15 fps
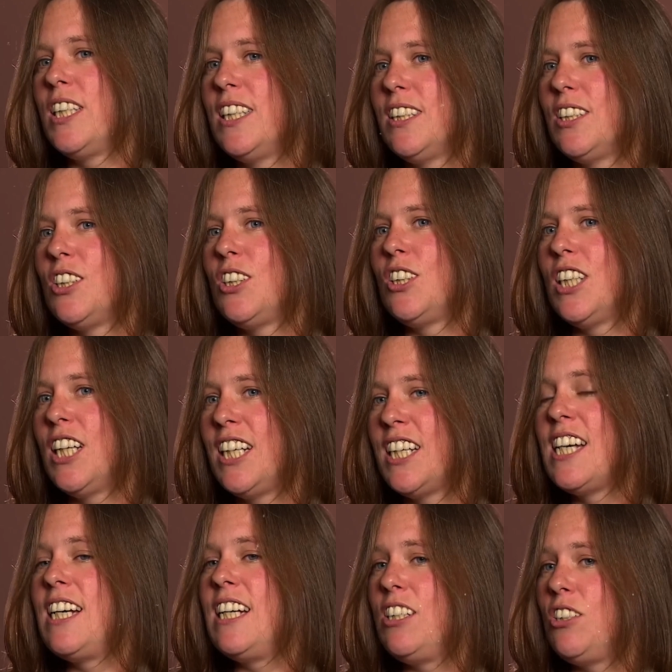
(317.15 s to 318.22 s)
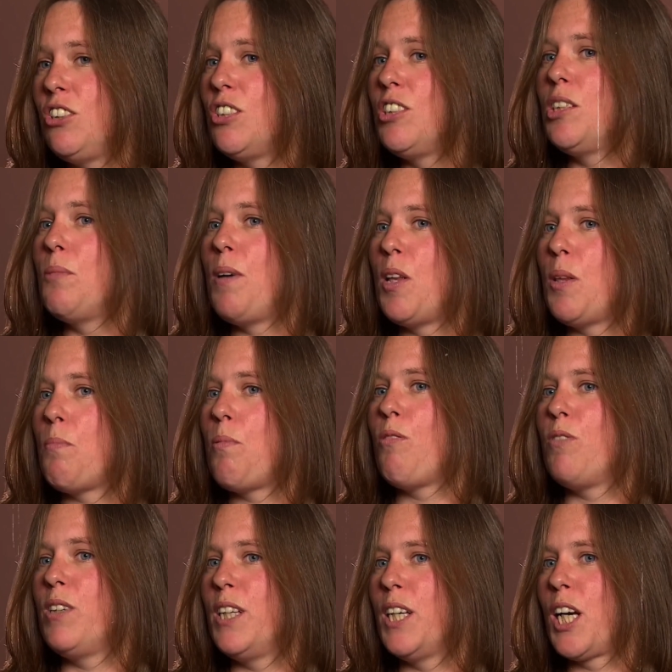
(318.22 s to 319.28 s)
the industry, it's just about the
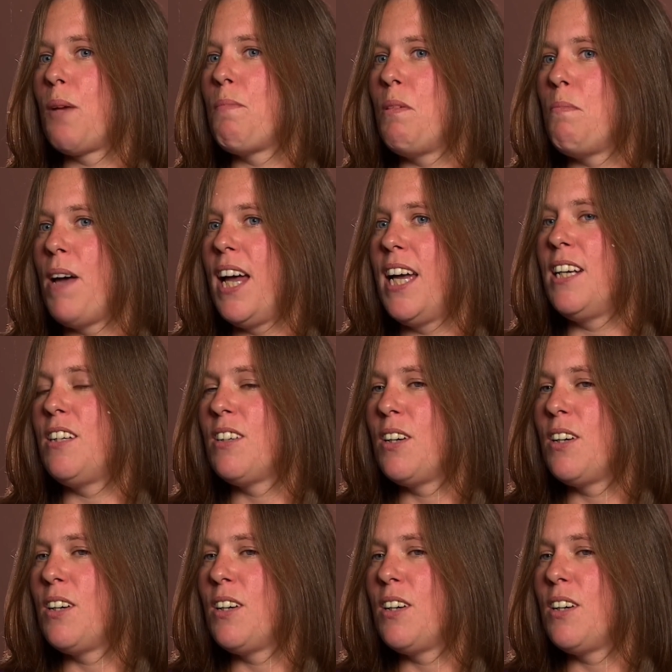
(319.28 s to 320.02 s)
profit that can be made.